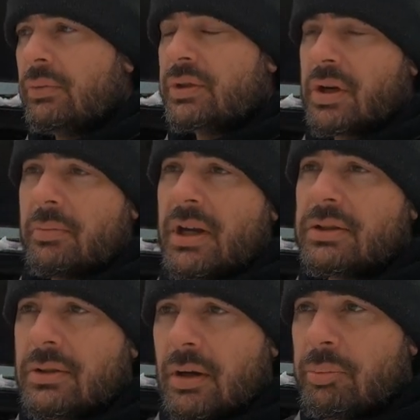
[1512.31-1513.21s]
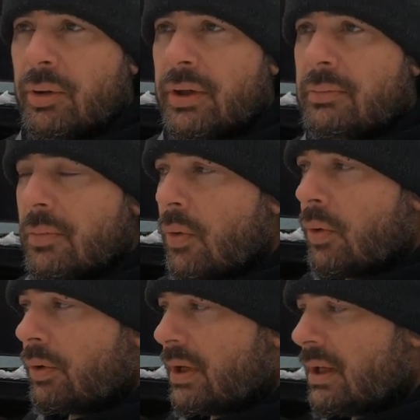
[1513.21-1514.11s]
which I might start putting
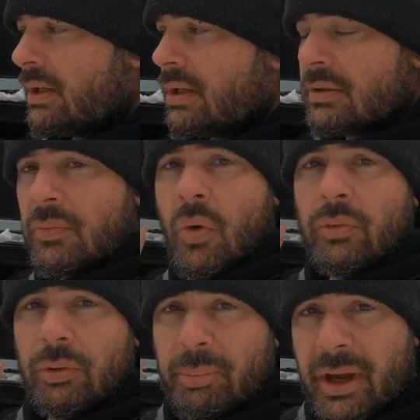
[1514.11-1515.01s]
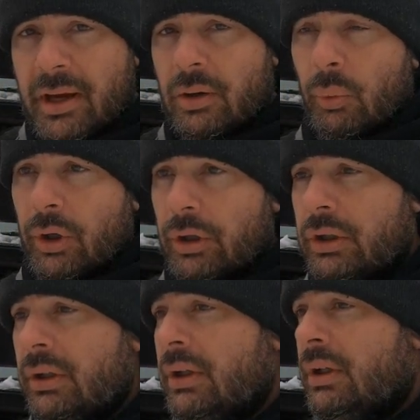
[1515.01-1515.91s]
more in, is more repair work.